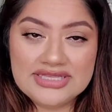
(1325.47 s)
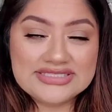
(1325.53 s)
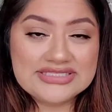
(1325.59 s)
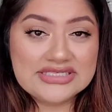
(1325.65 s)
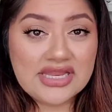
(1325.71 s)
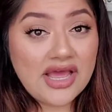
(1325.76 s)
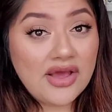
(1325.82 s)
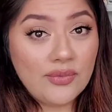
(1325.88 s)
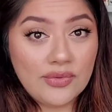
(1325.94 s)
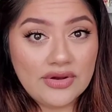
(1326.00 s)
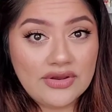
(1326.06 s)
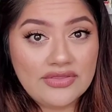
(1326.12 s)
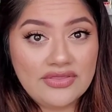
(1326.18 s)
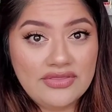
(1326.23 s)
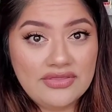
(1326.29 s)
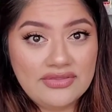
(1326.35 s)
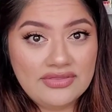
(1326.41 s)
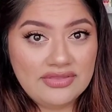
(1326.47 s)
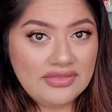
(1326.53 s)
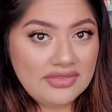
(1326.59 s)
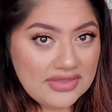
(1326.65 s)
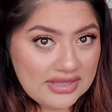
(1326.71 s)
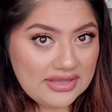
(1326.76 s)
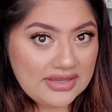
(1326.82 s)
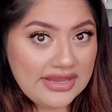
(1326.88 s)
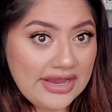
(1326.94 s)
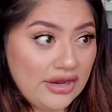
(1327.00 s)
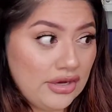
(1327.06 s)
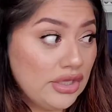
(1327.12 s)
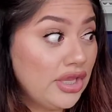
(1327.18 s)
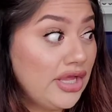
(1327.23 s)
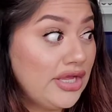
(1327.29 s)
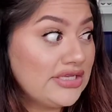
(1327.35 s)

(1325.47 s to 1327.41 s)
it's not worth the hair